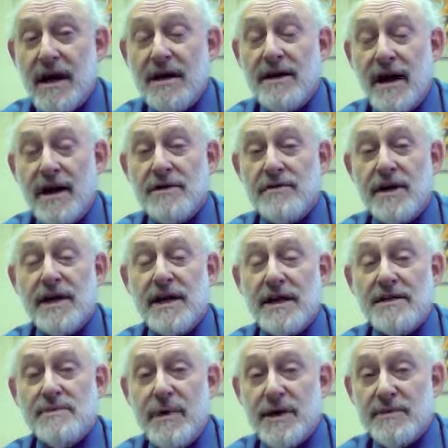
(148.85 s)
are not
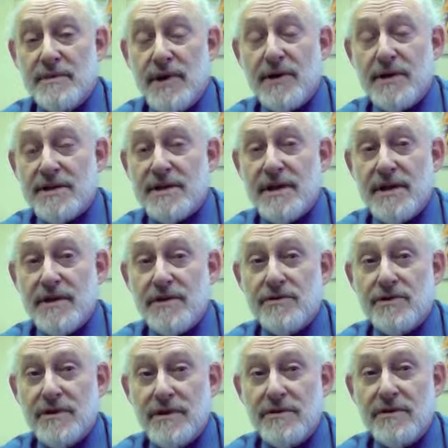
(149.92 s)
drinking as much milk as they
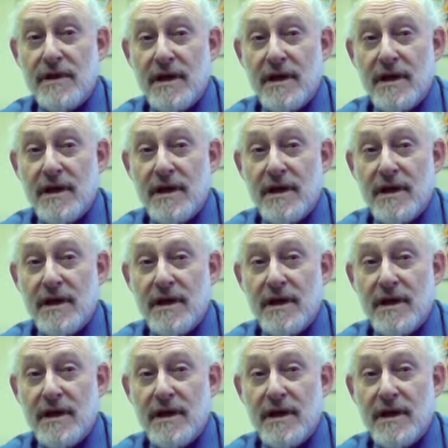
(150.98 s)
used to.